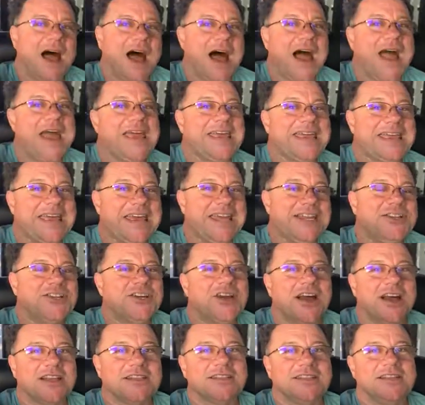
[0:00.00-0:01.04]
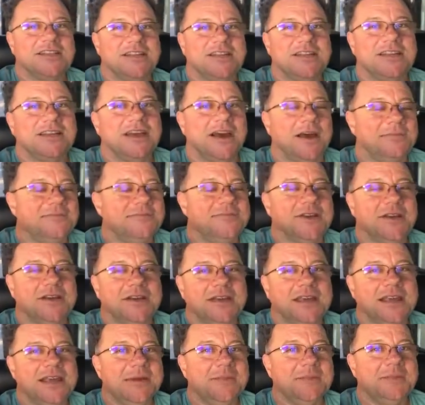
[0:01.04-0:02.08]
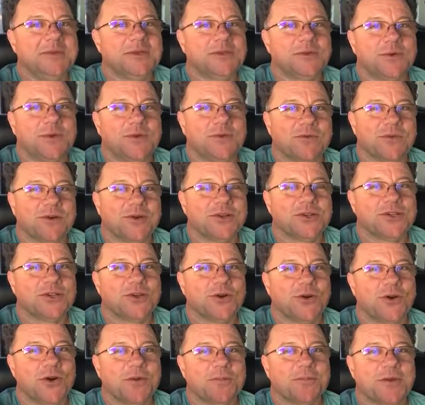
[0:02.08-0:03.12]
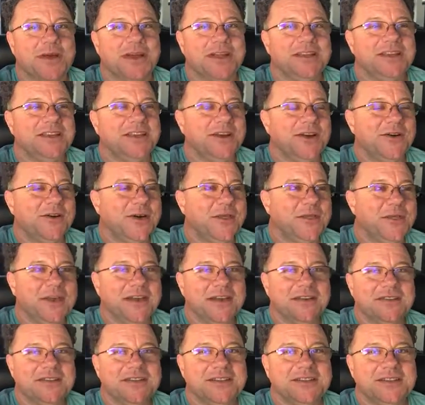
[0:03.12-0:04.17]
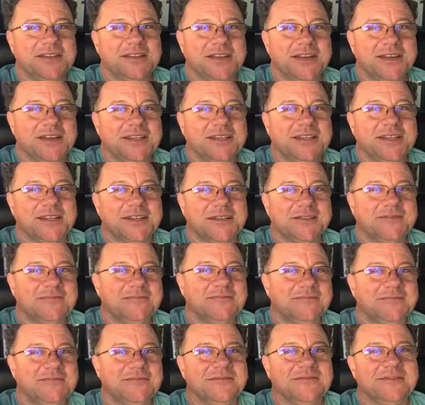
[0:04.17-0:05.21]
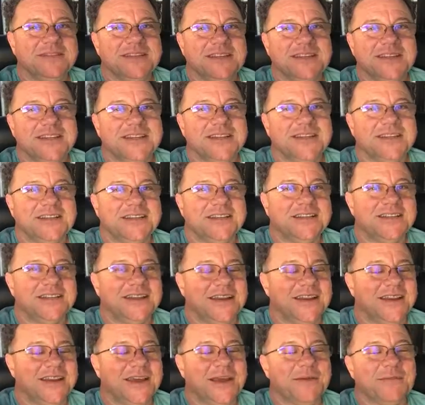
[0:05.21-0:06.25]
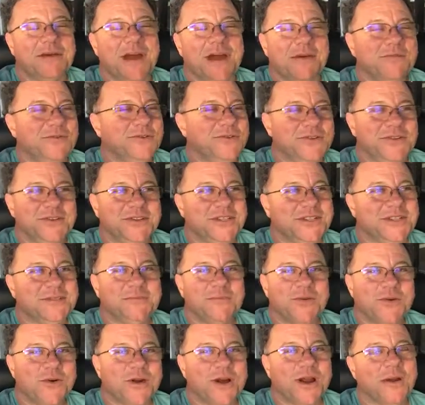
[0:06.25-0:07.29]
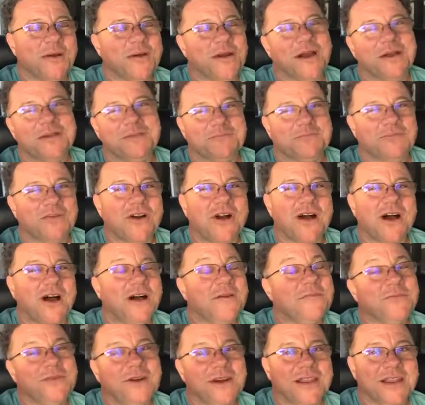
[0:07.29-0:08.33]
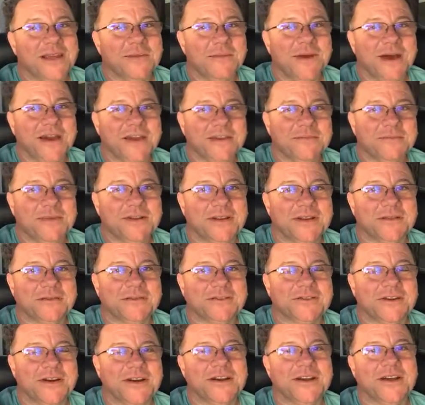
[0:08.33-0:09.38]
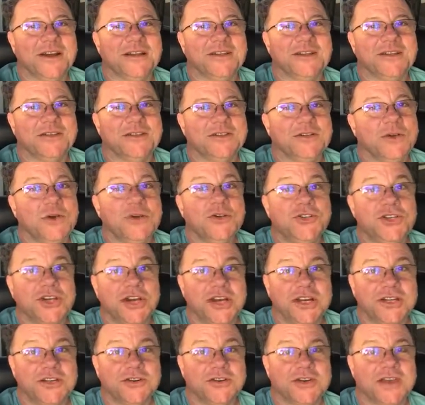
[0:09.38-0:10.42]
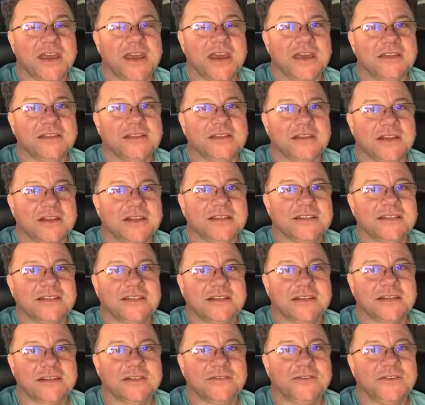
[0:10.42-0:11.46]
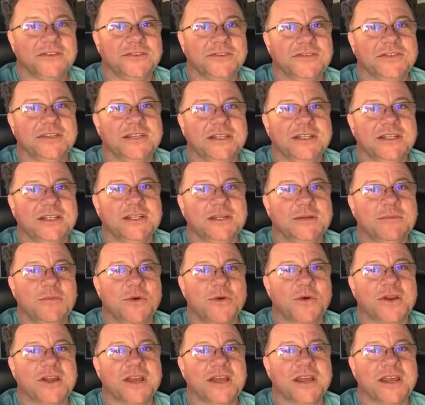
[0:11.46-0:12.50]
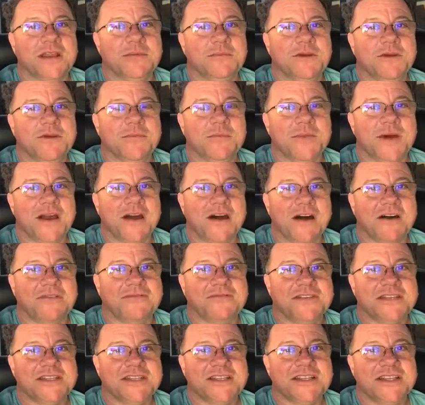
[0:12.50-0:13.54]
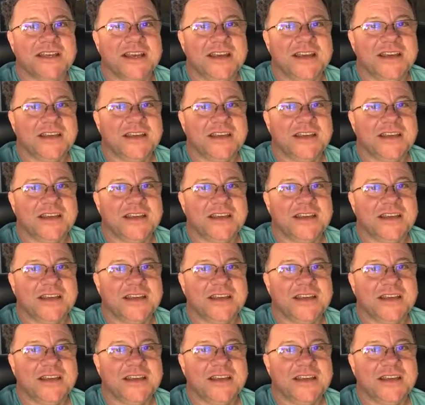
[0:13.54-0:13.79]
Hi again, Jocelyn. I'm going to keep this one real short, but I think of these things and I won't do this more. Well, I might, but I'll try not to. Don't judge, okay? It's like 6:15 in the morning and I'm here in my office.